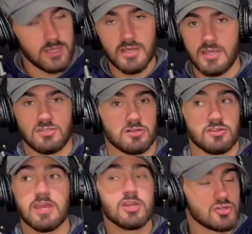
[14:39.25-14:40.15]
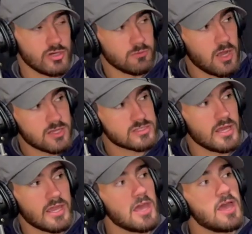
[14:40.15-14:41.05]
Yeah. Is there the injury rust?
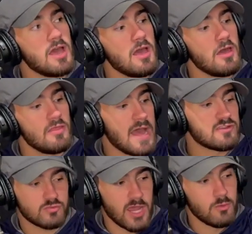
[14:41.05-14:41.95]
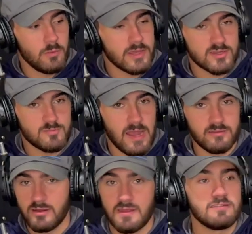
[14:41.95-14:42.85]
Like, that's kind of what we
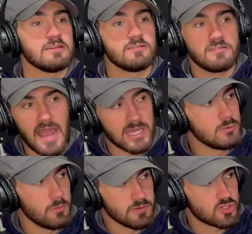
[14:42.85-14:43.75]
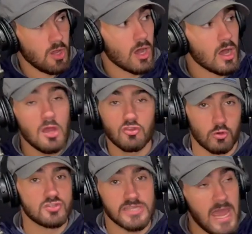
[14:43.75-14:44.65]
expected, and that's exactly what we saw.
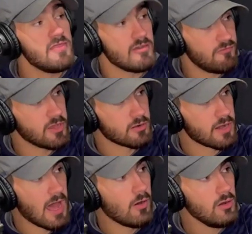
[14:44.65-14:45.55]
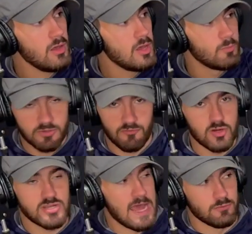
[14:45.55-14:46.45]
Towards the end, they figured it out, but the
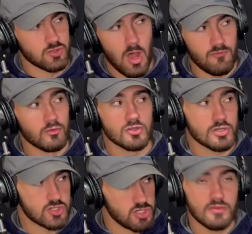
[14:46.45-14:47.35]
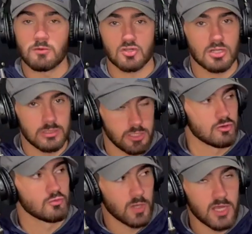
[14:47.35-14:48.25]
first half was awful. You could see there was clear
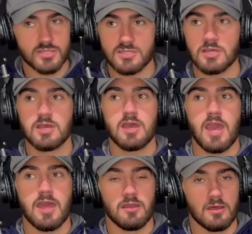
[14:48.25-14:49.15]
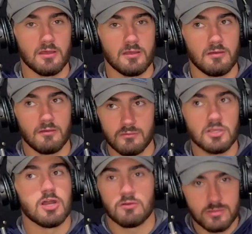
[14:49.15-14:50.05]
rust, and
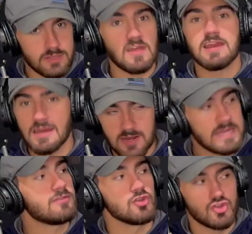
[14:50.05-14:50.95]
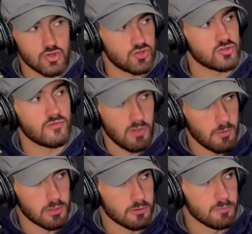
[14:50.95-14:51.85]
they needed to get the juices
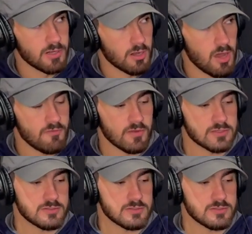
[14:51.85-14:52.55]
flowing a little bit on offense.